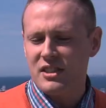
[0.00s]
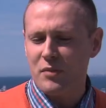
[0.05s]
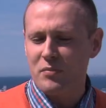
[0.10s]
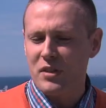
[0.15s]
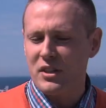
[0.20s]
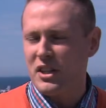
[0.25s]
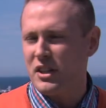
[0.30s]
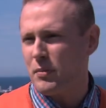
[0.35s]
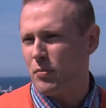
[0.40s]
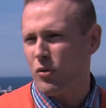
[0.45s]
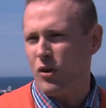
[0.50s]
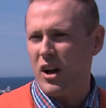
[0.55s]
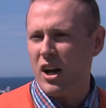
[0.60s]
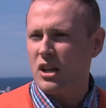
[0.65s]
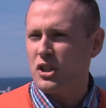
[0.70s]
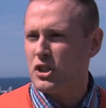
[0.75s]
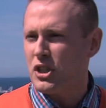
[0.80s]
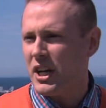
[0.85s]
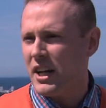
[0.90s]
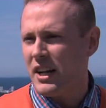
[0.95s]
something that the
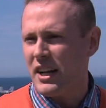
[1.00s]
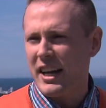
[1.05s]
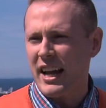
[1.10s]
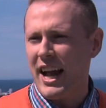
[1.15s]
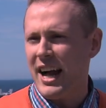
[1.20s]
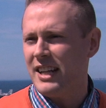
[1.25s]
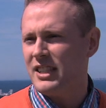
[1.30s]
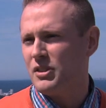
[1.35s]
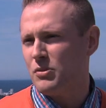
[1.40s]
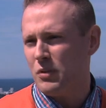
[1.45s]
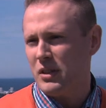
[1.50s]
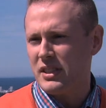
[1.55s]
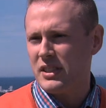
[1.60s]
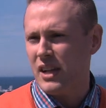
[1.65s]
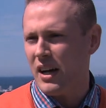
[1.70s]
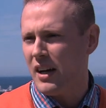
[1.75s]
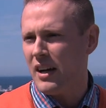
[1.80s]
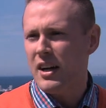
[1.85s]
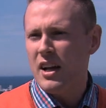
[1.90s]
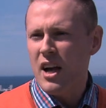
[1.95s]
production and cast was
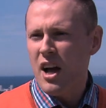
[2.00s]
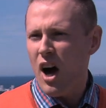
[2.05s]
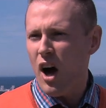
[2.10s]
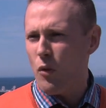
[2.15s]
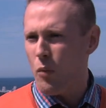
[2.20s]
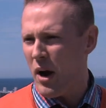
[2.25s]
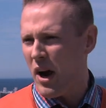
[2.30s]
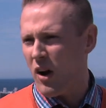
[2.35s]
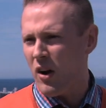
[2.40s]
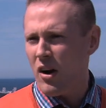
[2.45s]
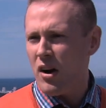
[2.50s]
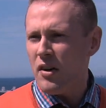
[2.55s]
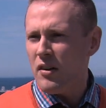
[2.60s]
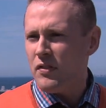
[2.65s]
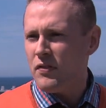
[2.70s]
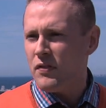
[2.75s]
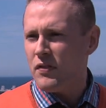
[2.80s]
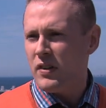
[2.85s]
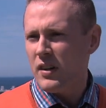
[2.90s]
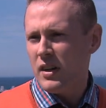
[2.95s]
aware
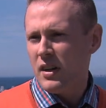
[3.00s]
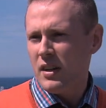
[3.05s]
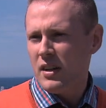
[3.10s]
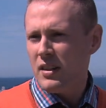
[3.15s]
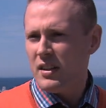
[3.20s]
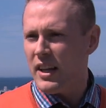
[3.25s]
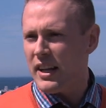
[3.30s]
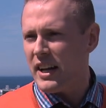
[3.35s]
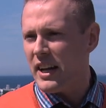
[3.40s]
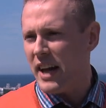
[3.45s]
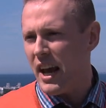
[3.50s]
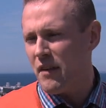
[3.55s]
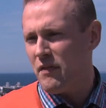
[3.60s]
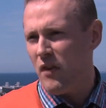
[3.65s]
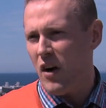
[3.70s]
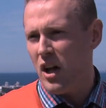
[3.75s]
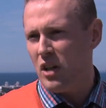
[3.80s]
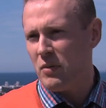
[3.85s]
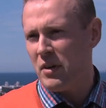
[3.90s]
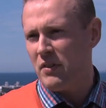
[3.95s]
of, like a gay
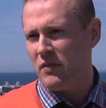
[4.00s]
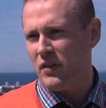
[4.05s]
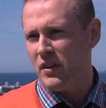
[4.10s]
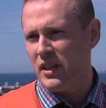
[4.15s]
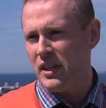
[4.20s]
following for